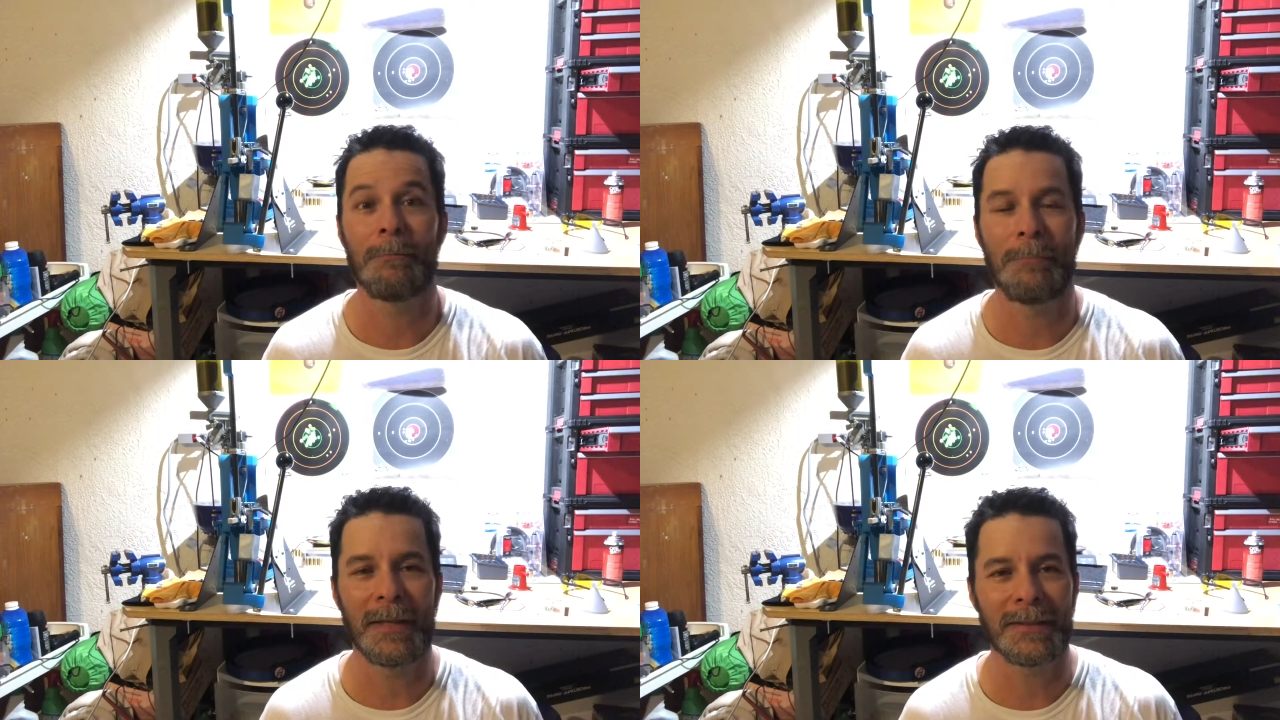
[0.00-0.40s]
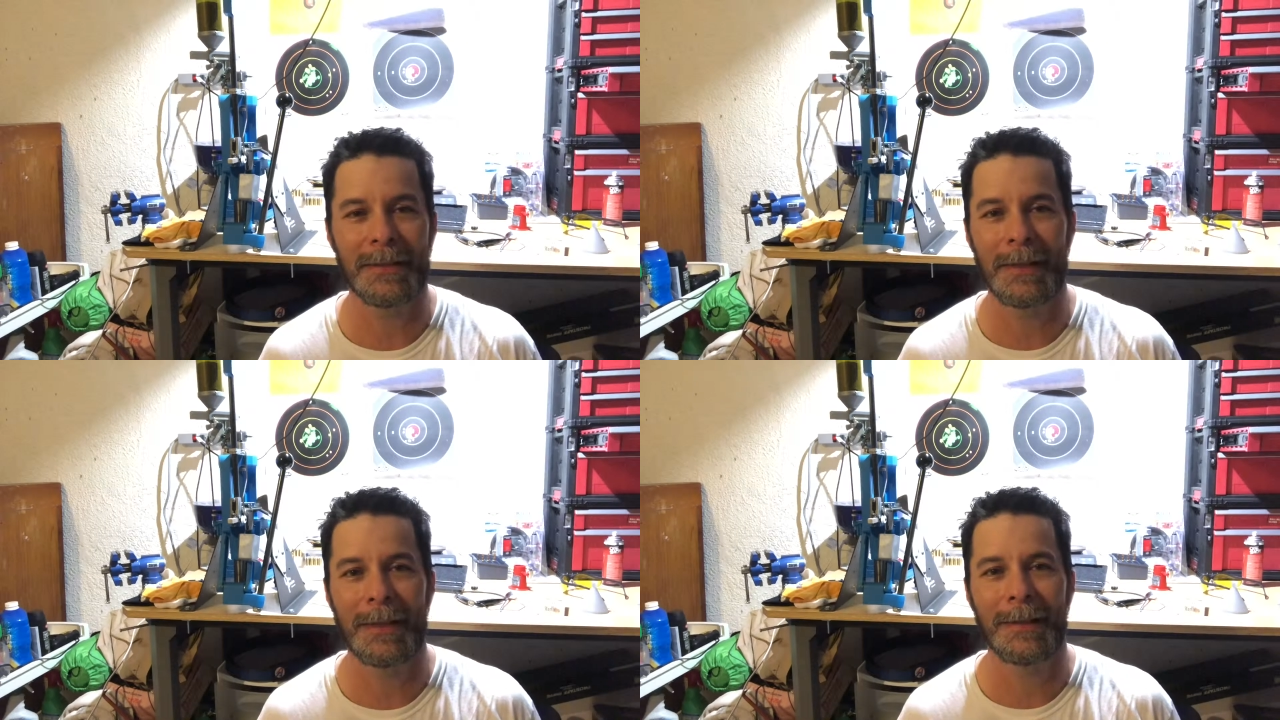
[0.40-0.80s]

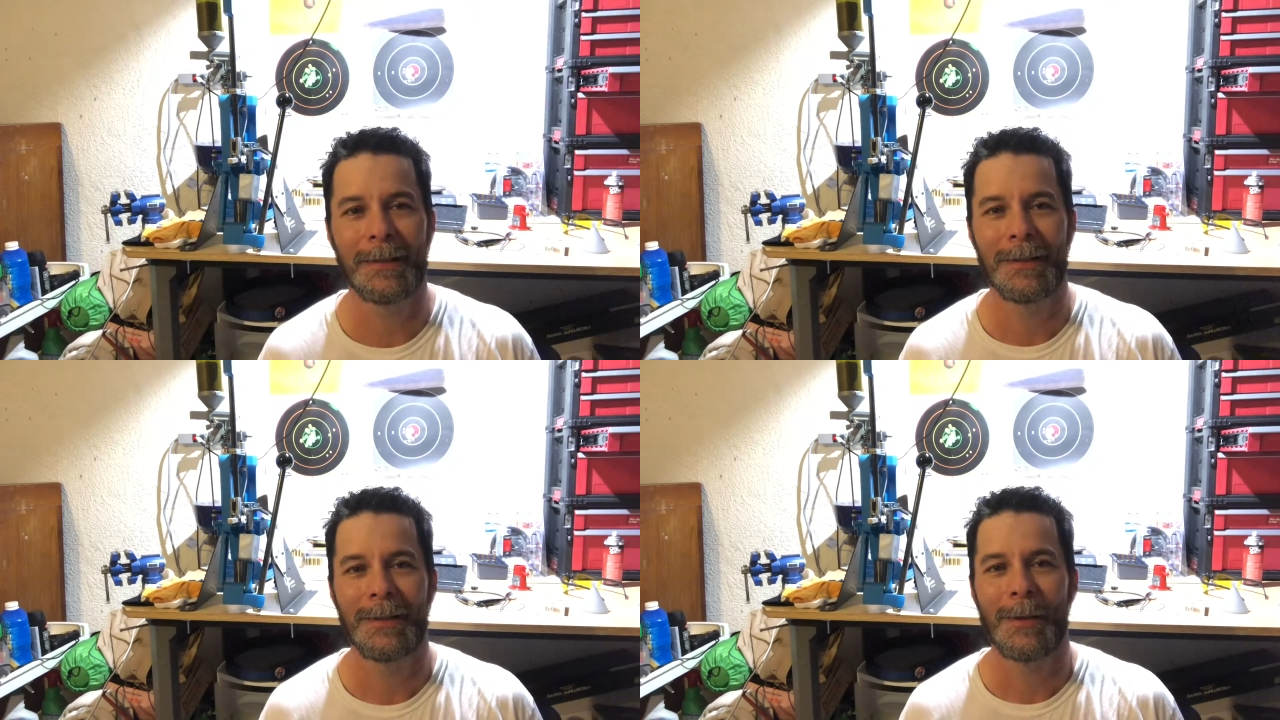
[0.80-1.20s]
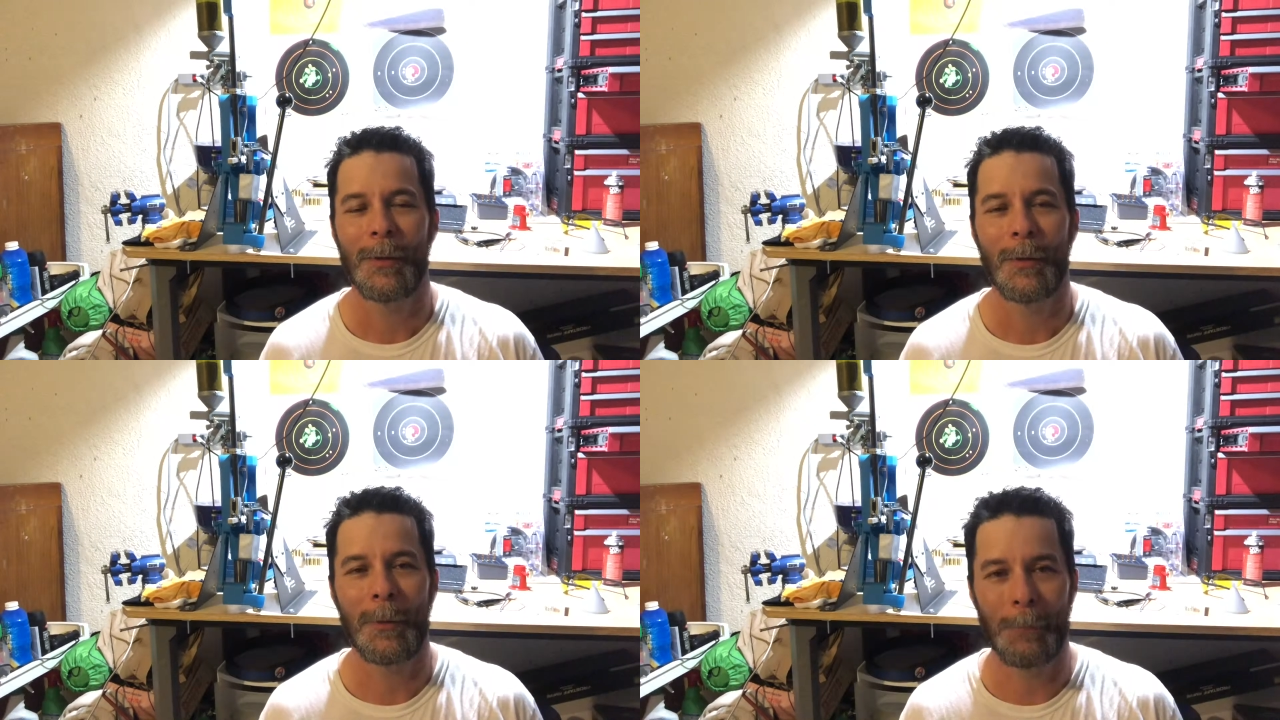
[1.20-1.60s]
missing
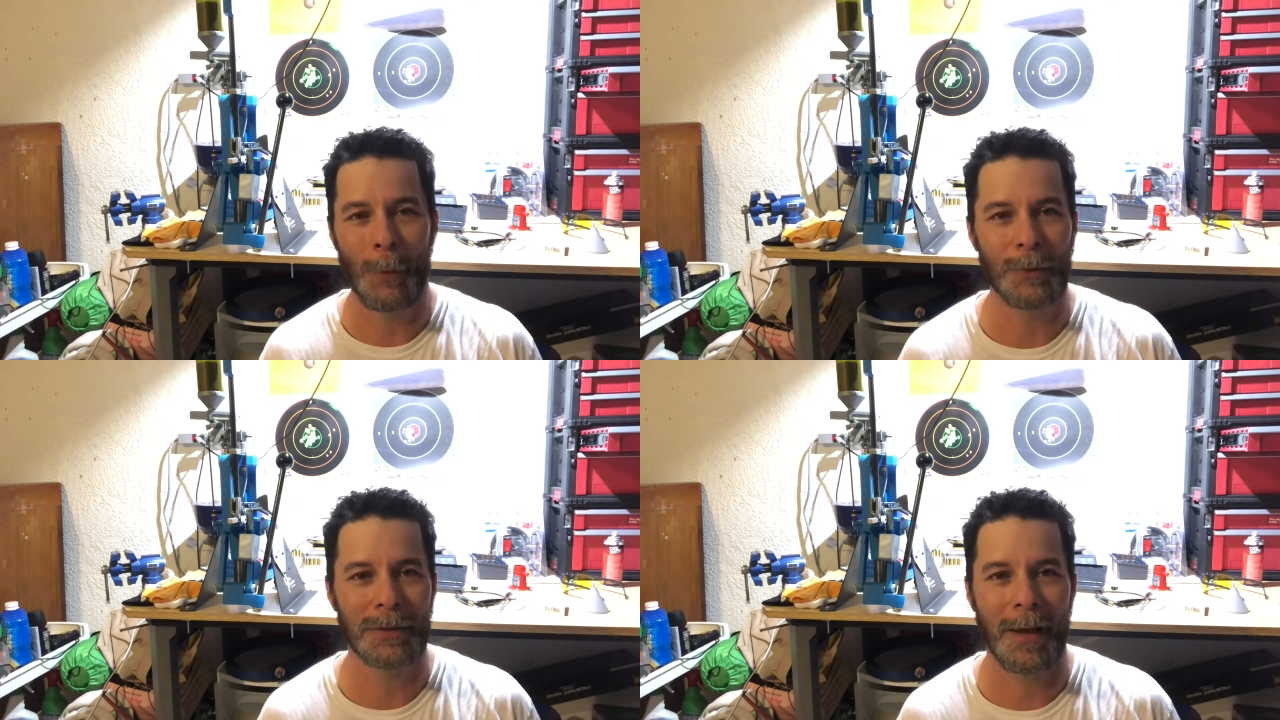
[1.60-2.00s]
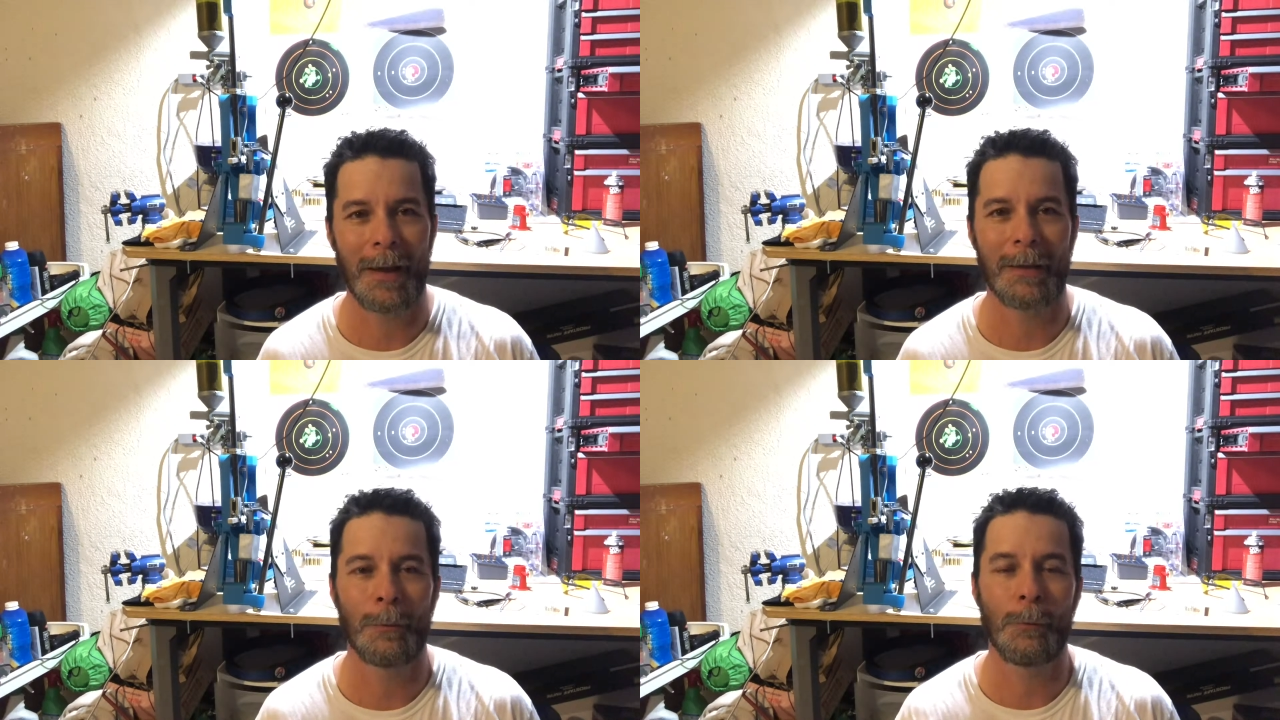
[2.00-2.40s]
the bullseye.